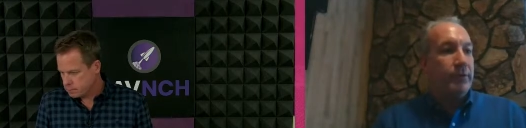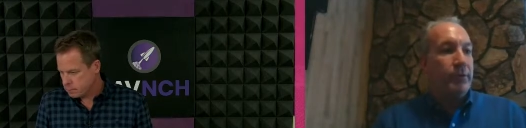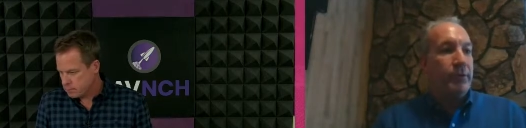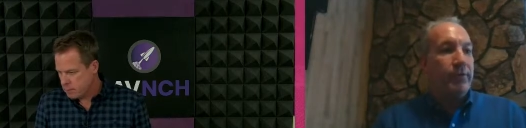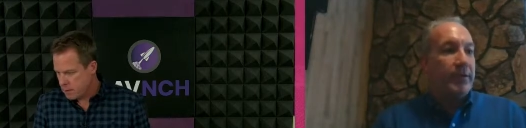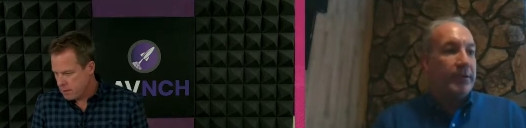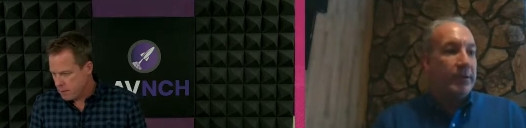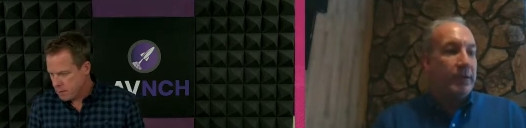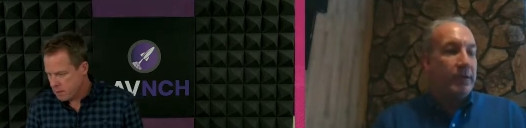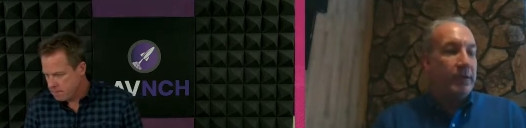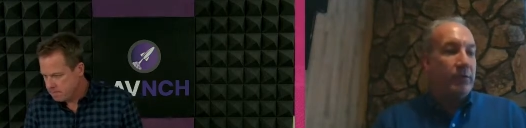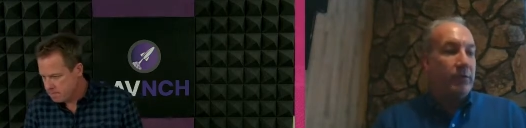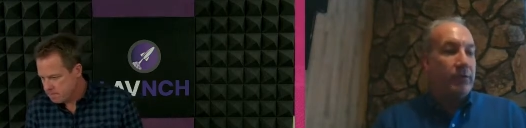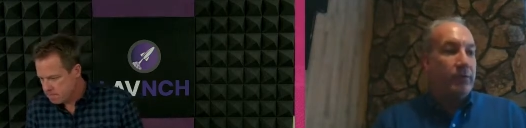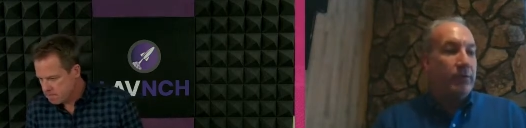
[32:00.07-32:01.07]

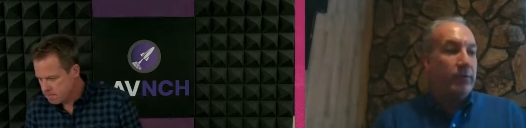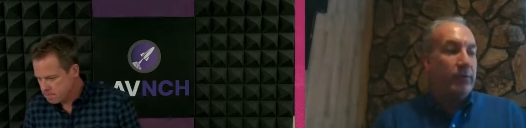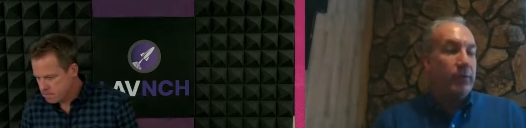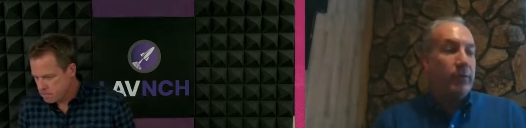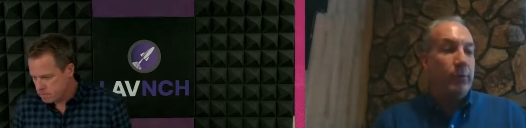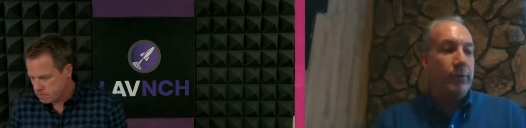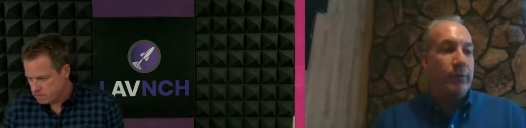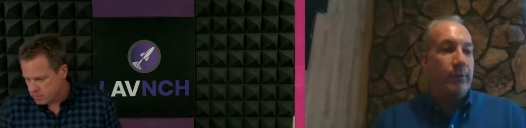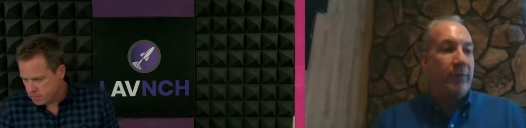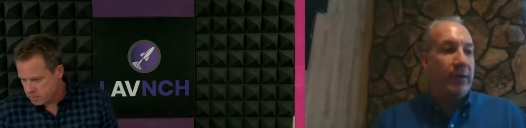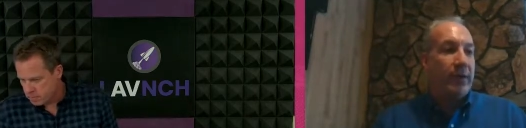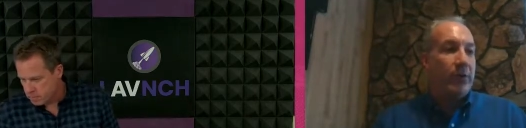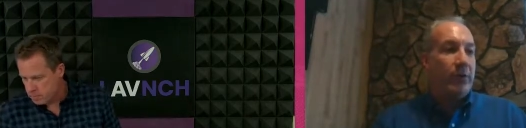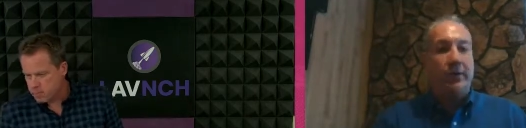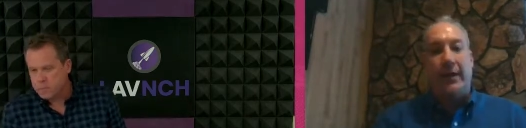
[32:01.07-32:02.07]
Speaker 1: UVC, U- USB
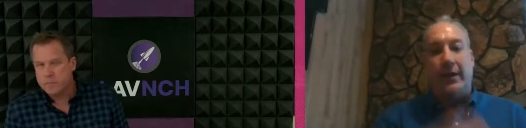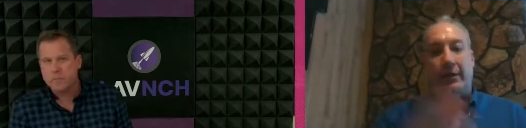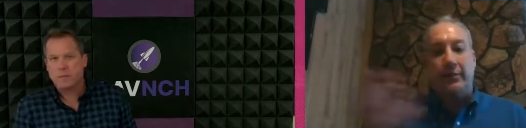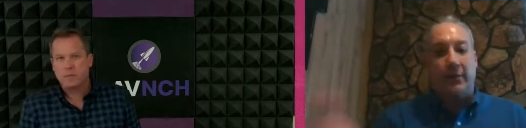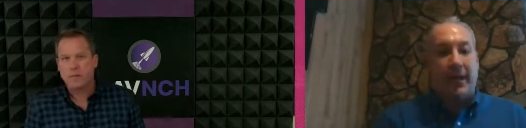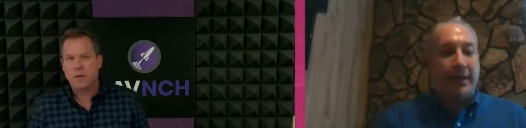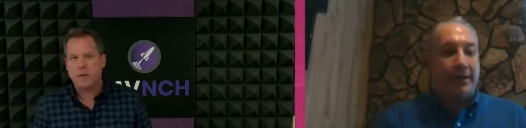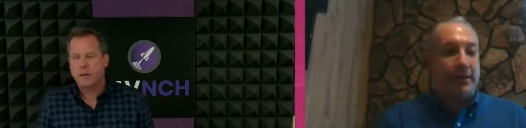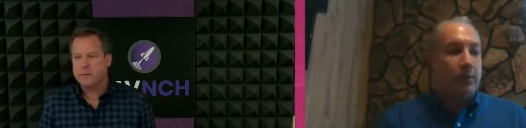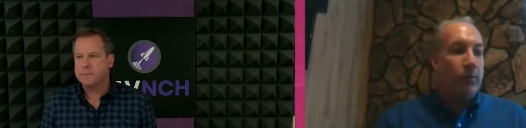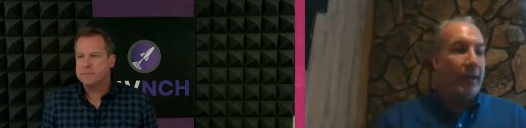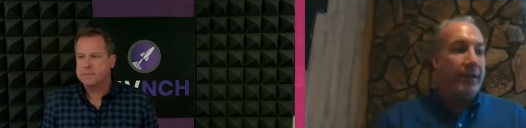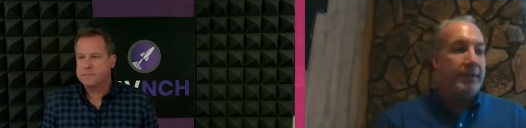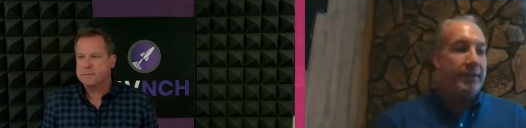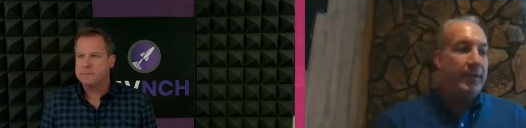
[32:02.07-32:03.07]
video class, and
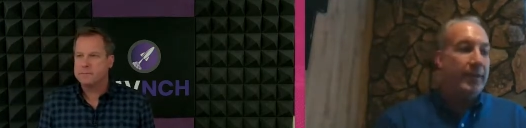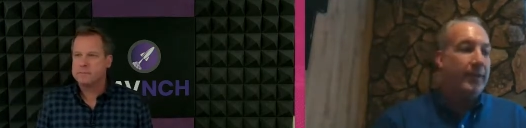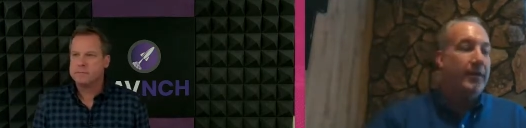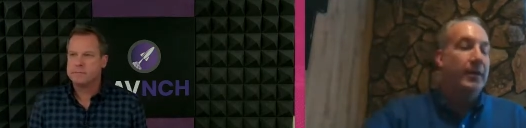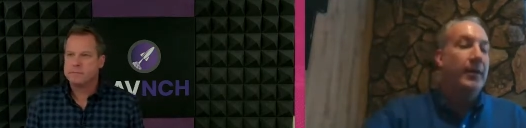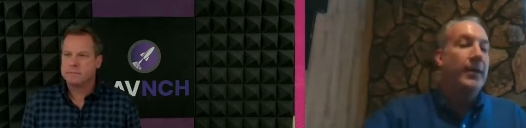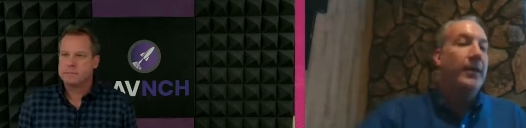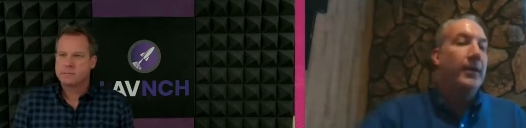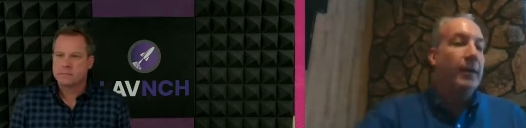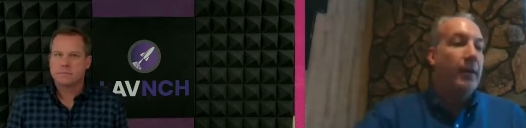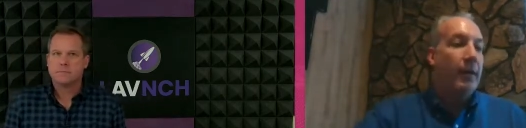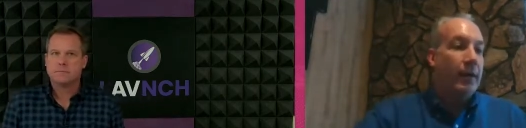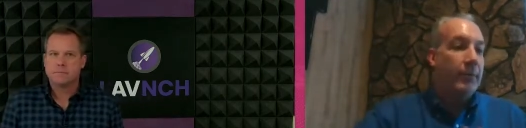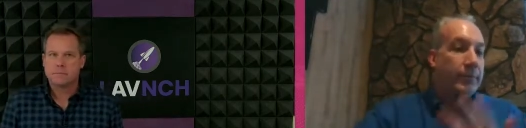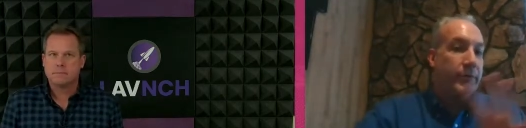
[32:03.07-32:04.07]
UAC.
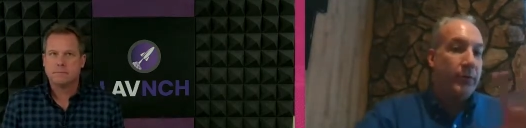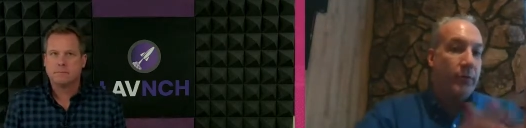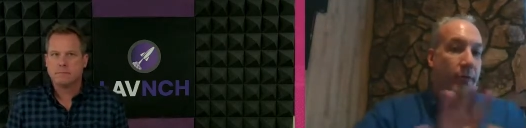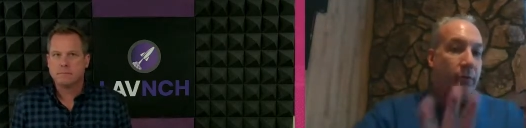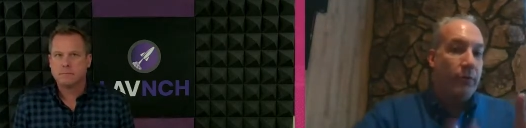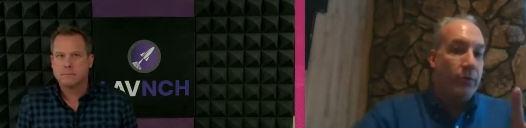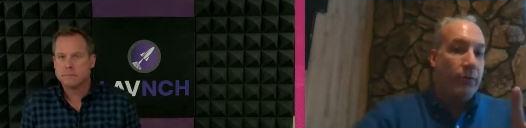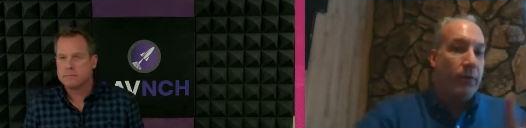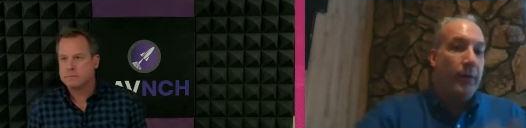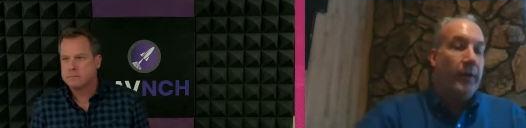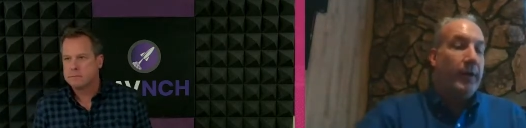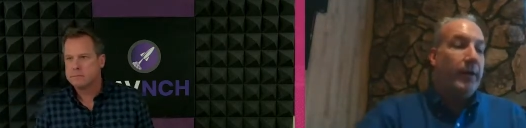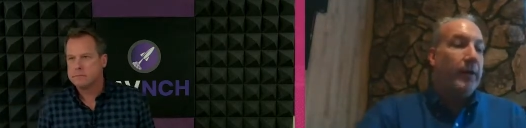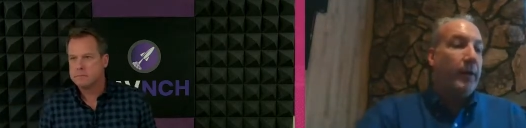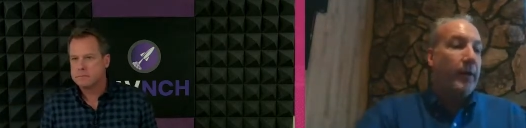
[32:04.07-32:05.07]
Um, so,
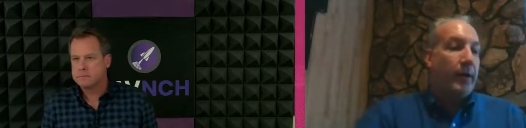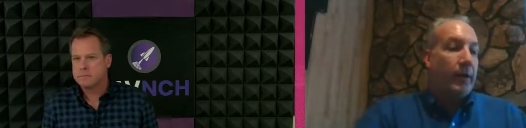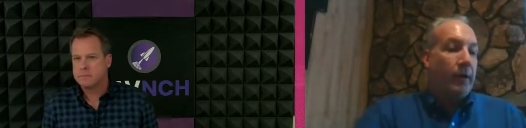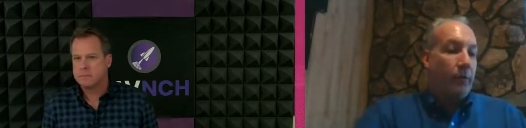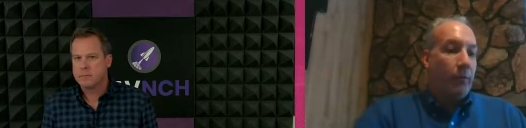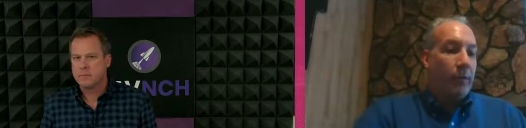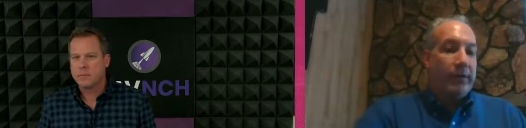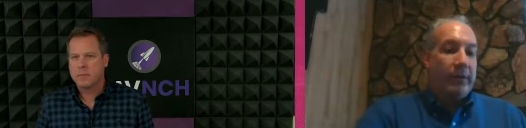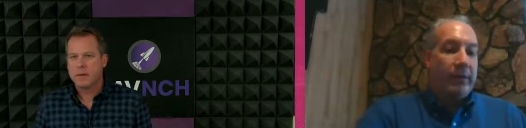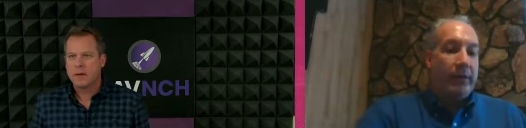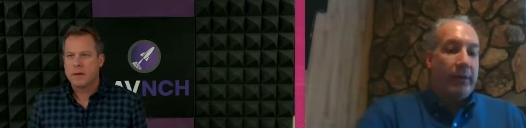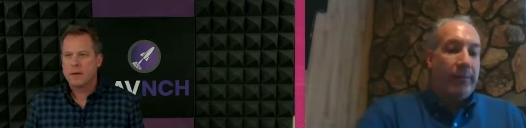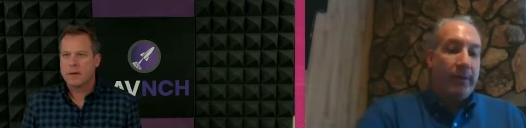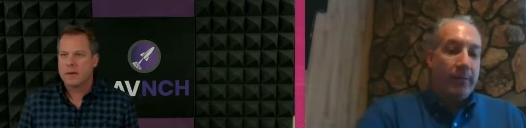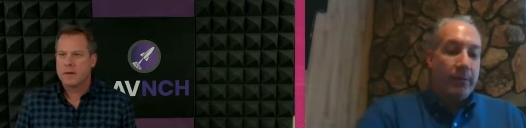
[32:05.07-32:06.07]
uh, one thing
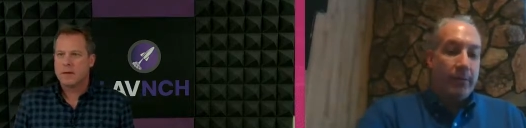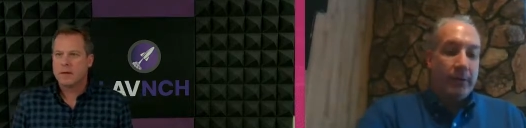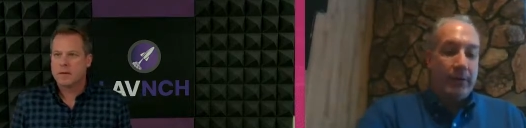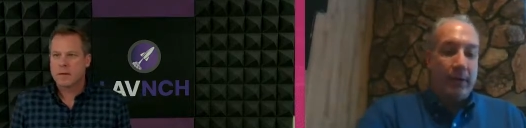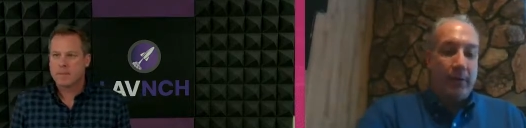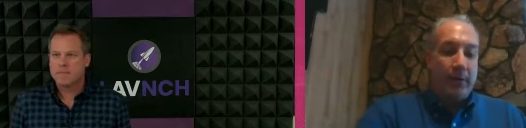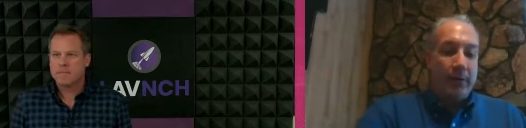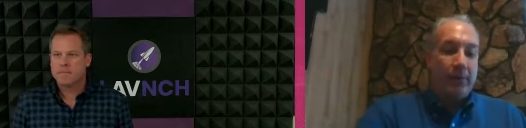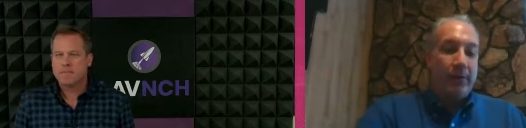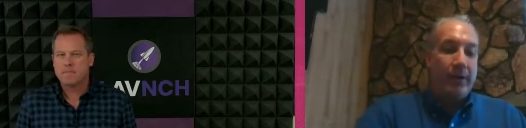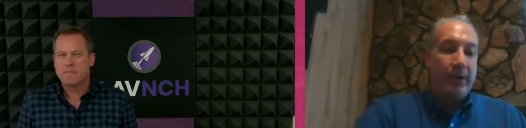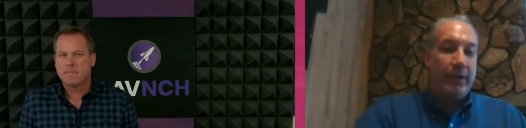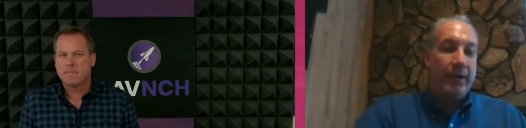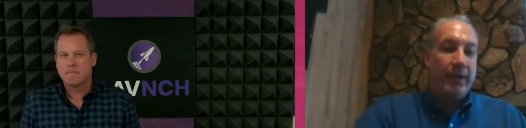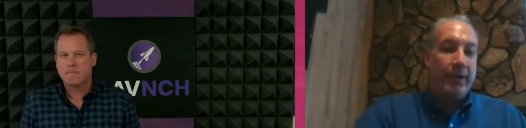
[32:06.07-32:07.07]
that MIMO does not want to
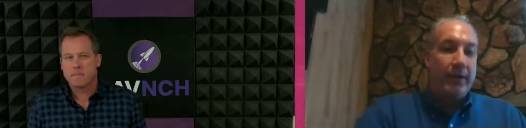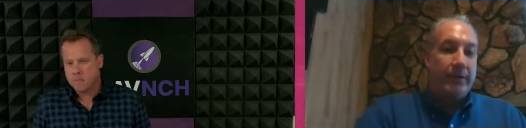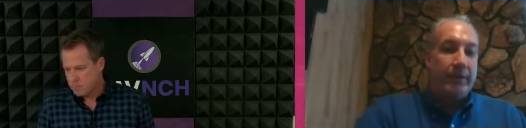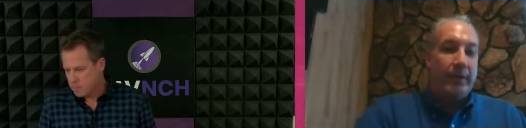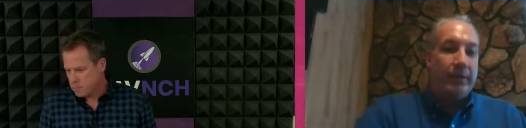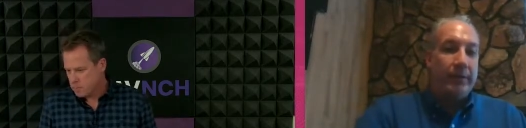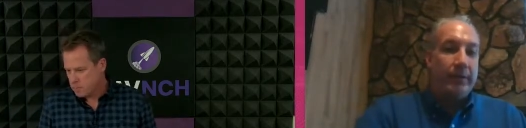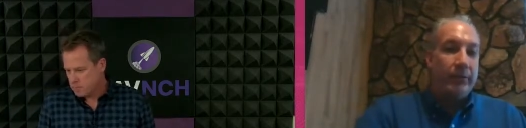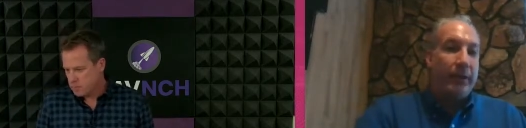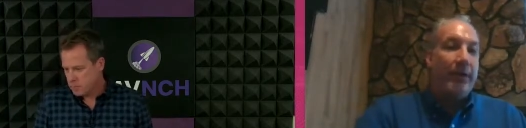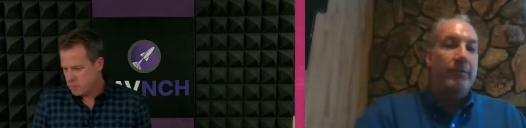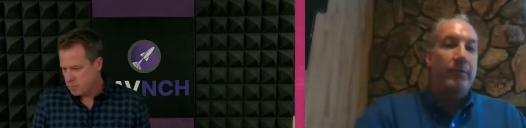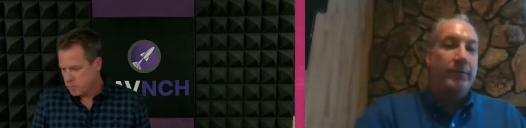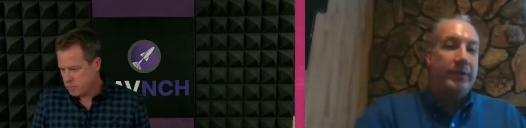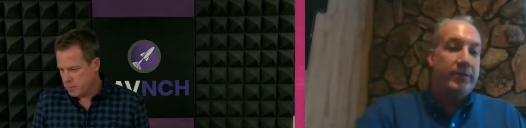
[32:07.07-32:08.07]
be is in the
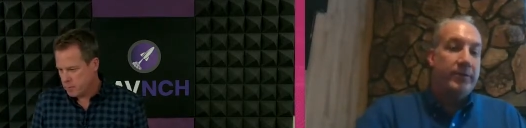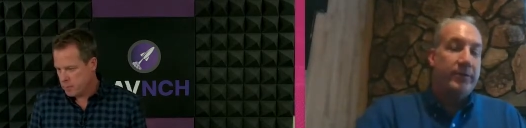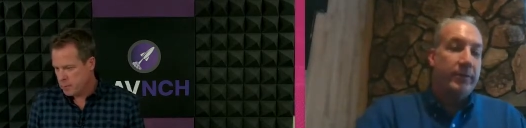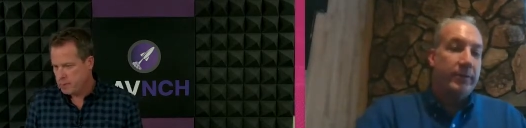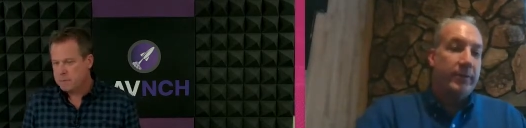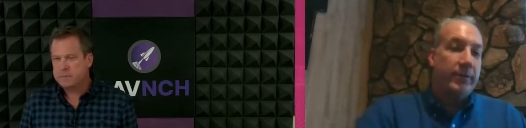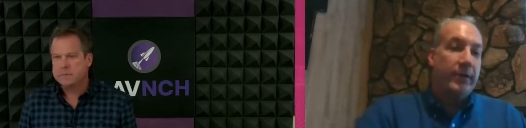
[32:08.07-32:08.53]
driver business.